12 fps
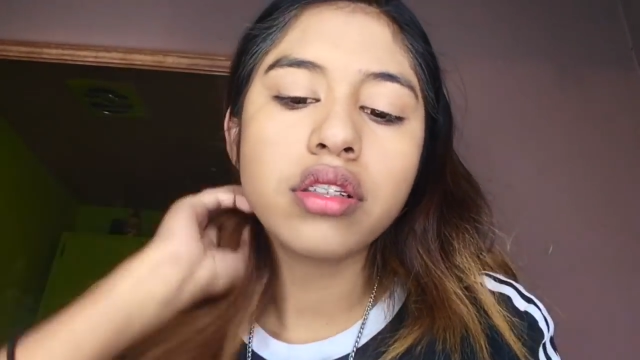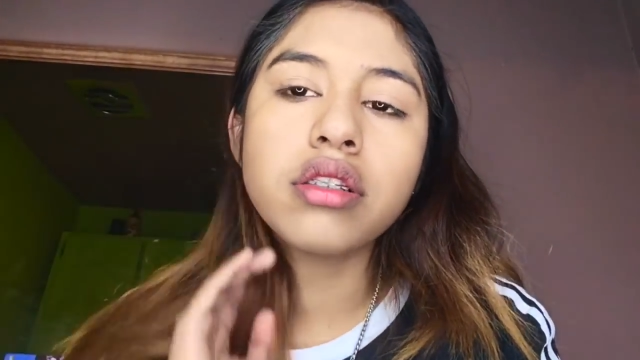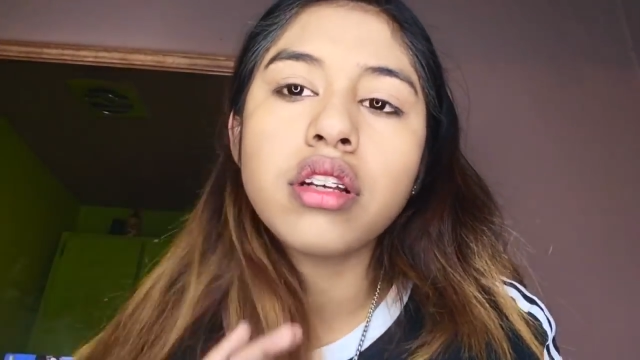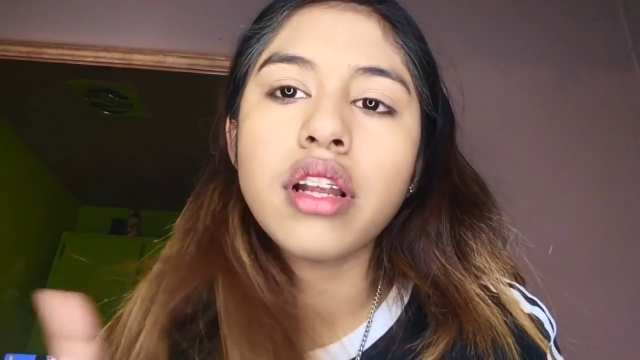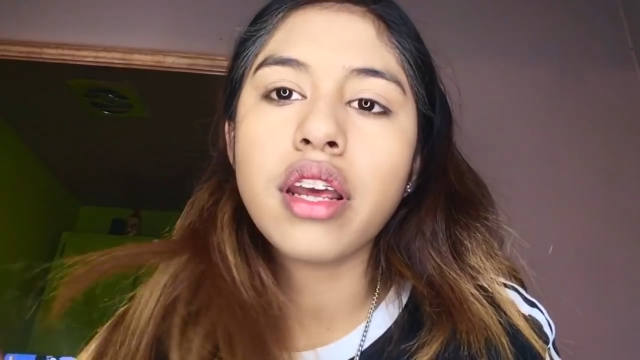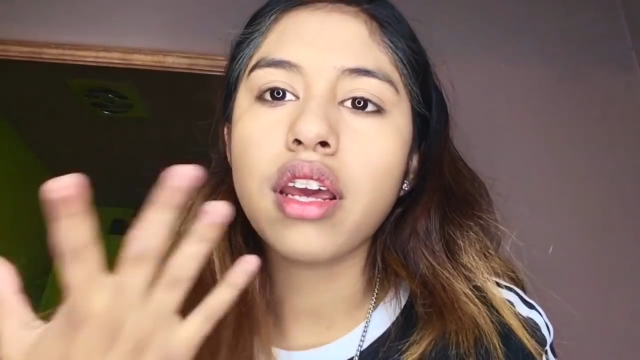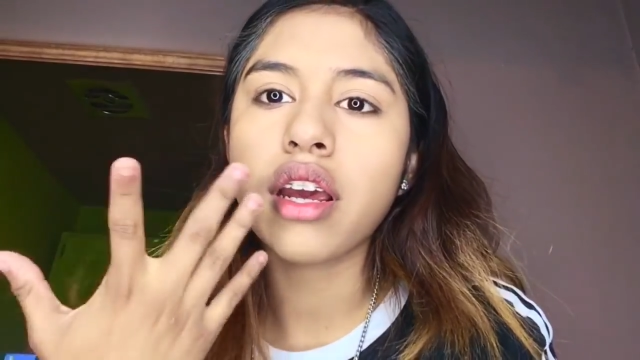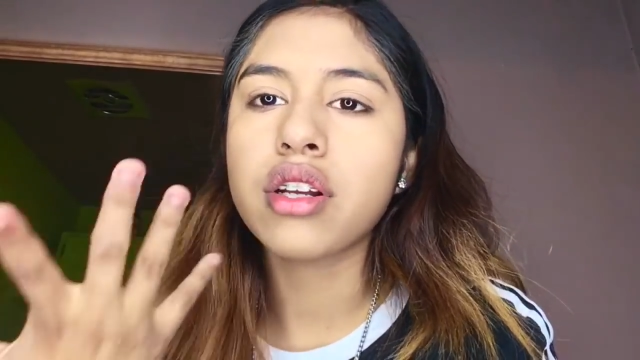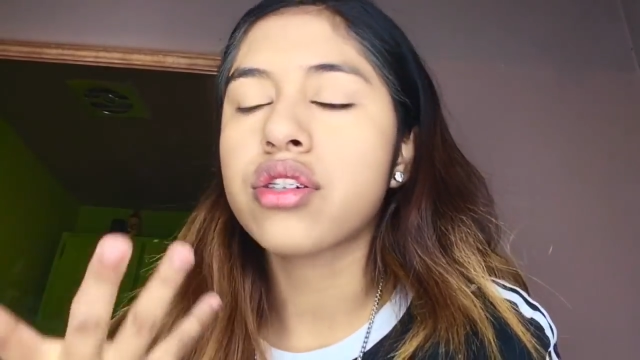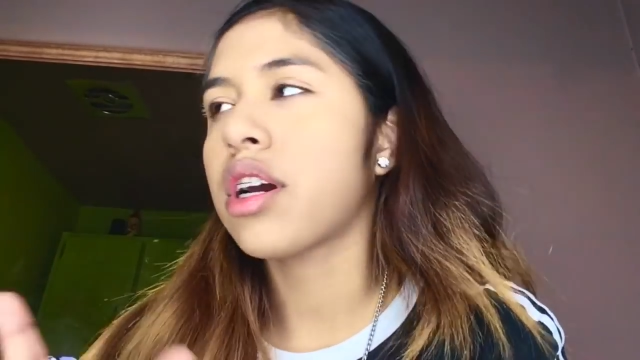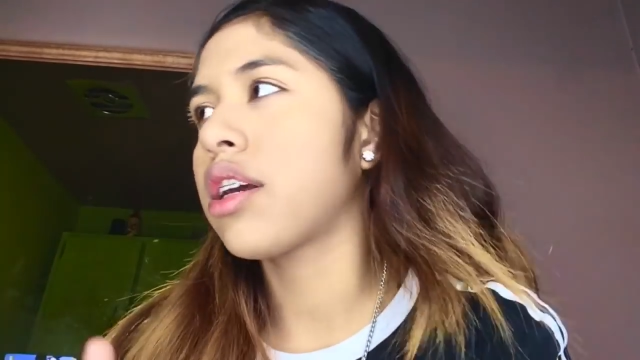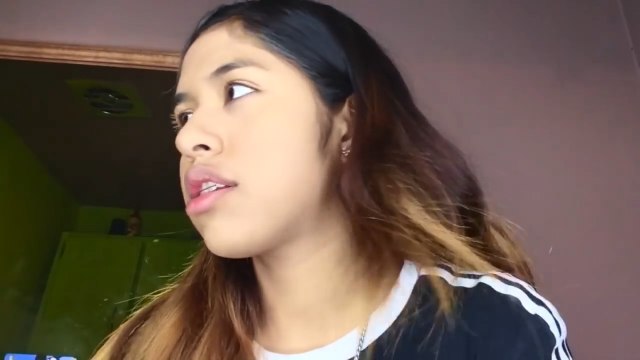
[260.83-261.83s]
to like
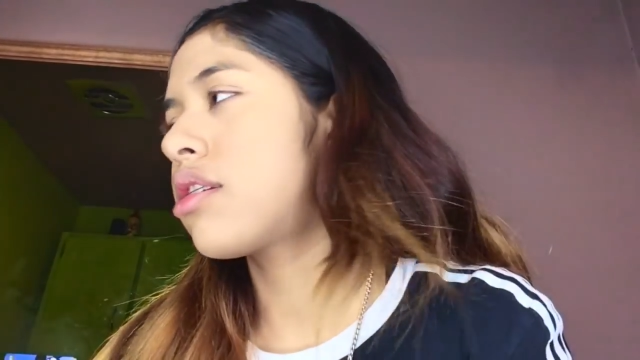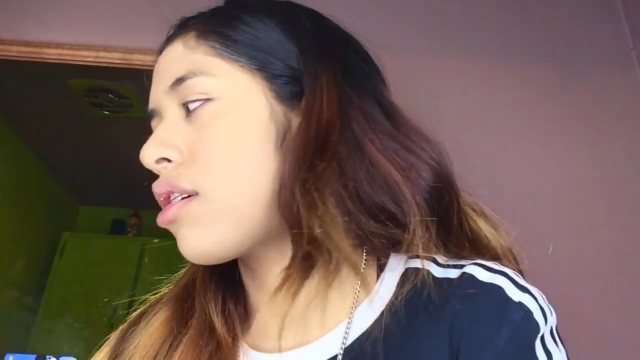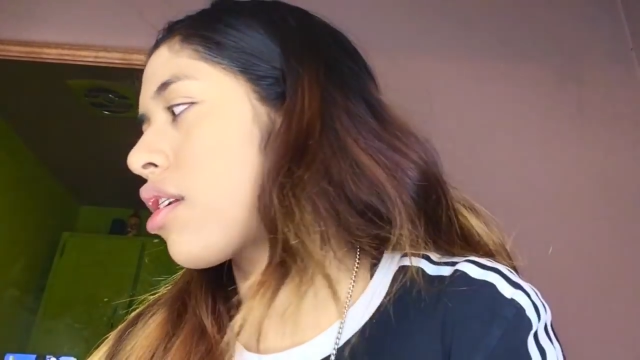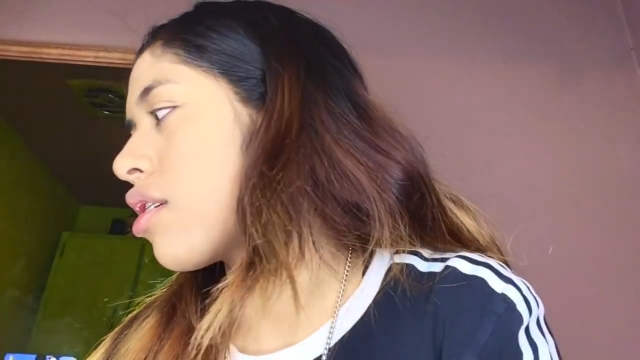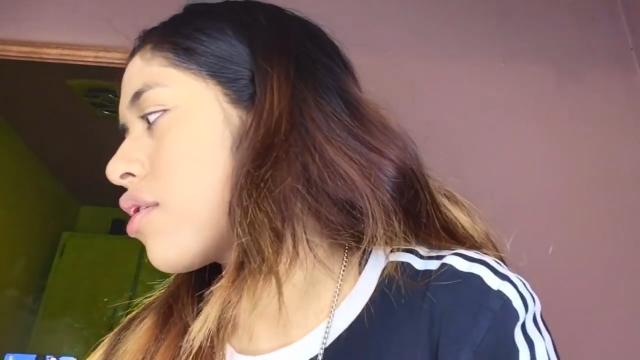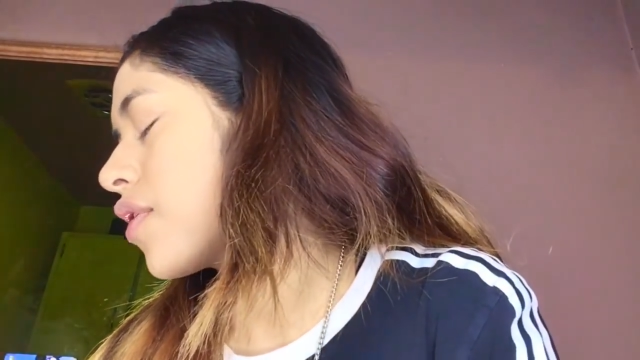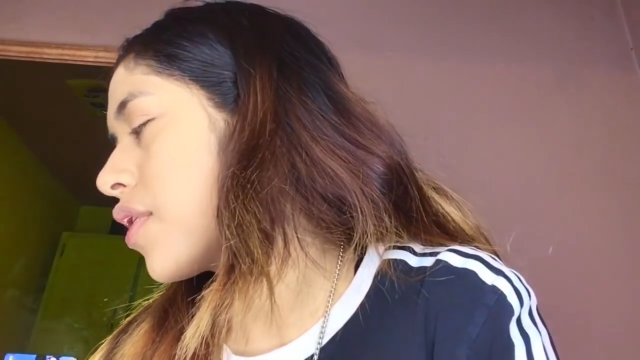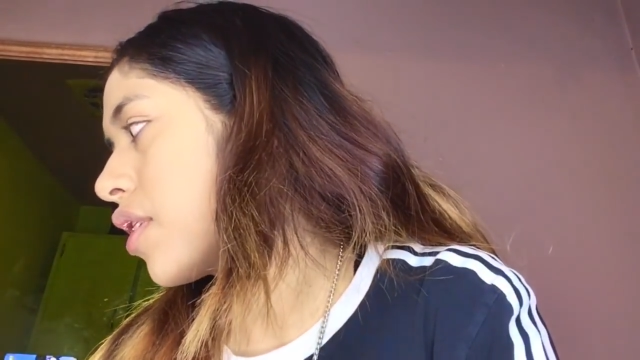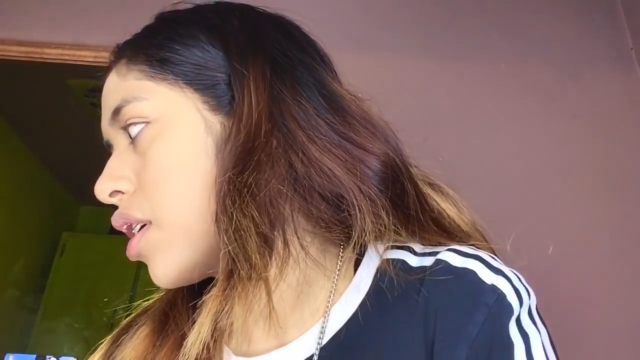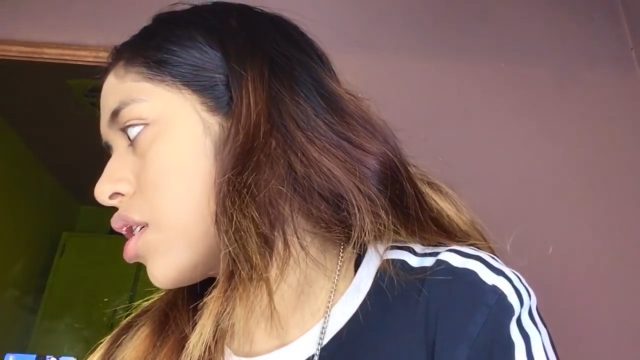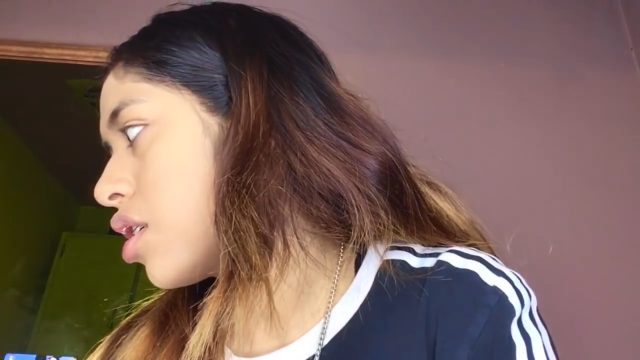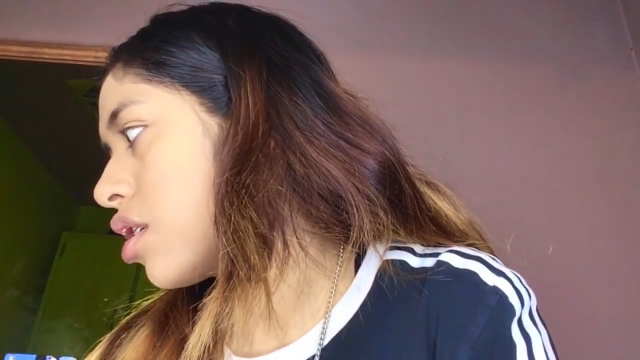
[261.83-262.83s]
try and set this
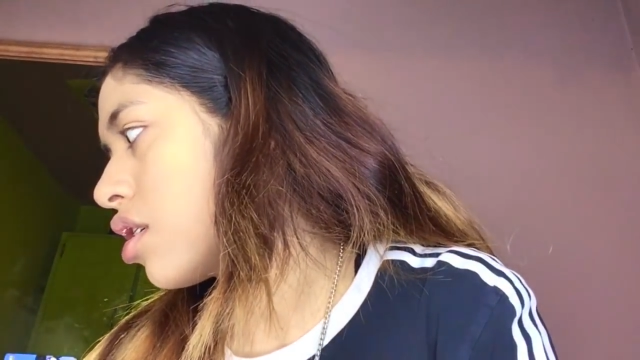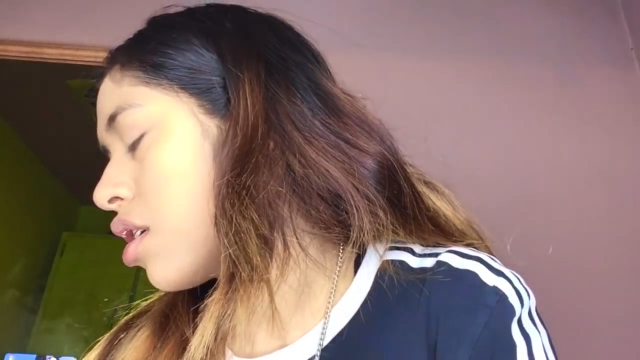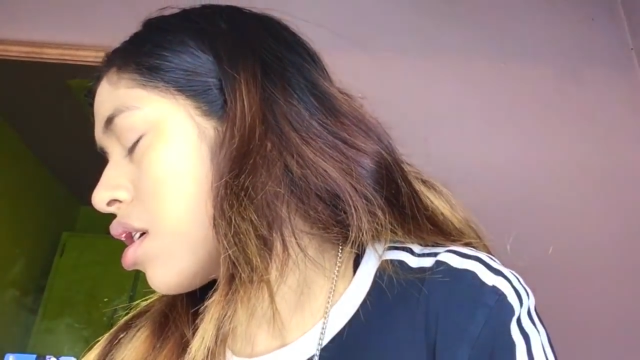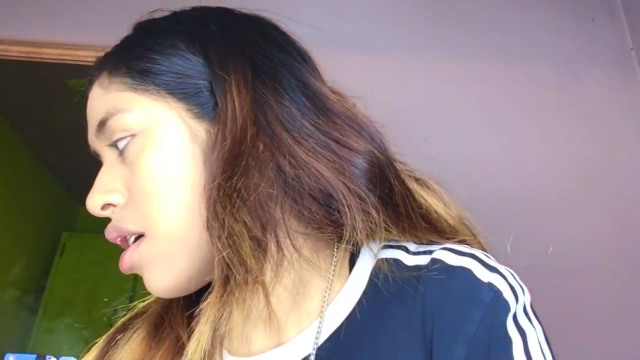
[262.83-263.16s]
foundation.